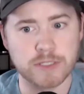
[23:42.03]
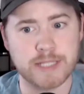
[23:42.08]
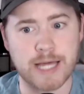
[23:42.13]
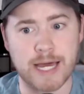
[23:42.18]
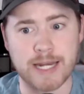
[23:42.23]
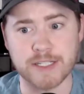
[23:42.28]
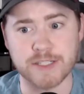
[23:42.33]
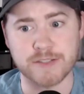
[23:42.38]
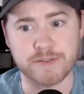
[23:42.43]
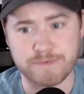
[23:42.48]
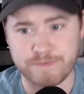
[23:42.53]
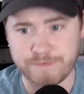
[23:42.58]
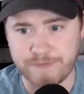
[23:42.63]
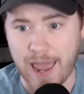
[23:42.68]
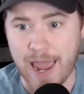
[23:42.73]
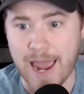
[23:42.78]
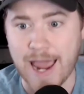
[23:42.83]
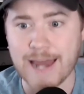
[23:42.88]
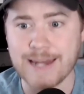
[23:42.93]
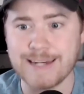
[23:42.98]
that is
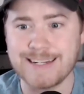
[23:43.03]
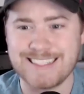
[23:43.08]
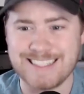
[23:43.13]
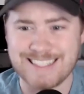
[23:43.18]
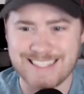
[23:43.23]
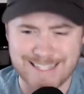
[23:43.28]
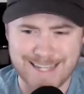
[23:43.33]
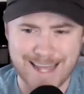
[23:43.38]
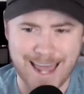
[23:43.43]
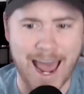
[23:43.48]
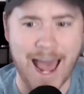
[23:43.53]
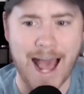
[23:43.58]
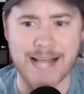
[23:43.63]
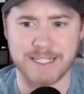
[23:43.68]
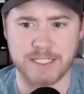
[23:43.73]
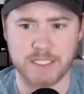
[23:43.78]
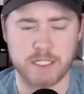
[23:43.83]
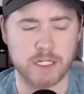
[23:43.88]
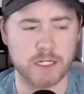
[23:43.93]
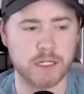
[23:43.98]

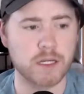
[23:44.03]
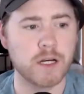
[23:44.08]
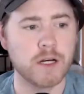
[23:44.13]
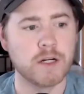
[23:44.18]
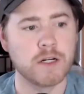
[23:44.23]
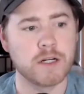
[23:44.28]
fantastic